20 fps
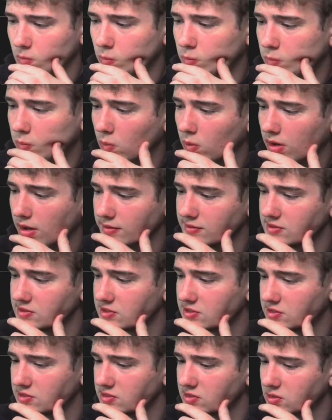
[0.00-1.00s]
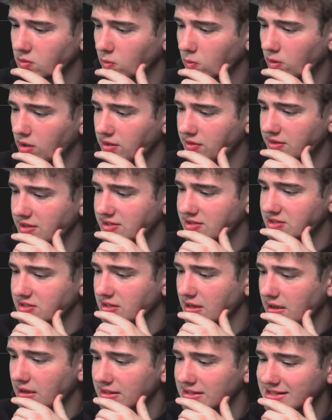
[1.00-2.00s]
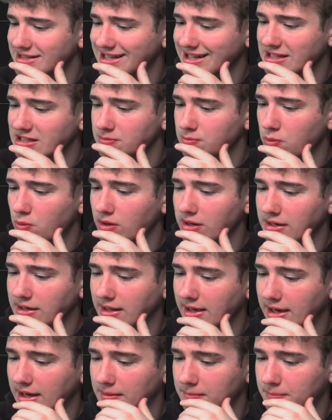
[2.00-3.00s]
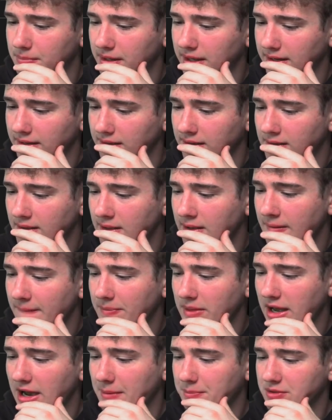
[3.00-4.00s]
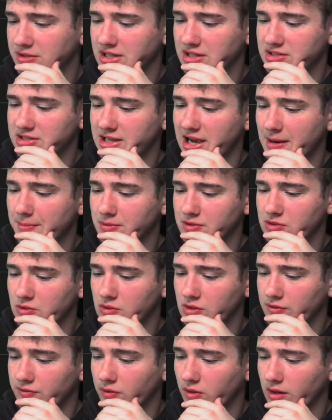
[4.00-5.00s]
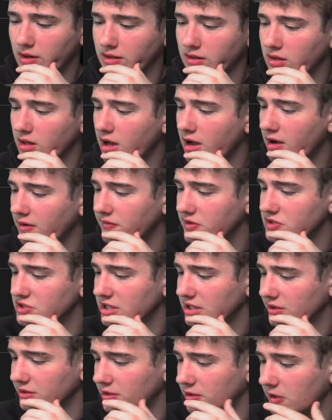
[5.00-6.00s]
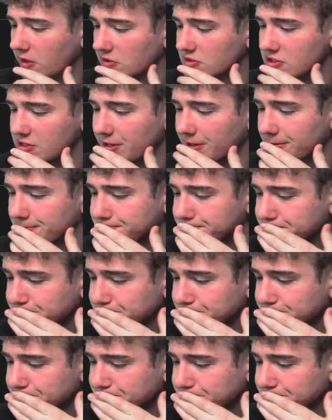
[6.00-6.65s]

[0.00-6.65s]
what this 6.9 pick presents the opportunity for. I love a Jalen Hurts here.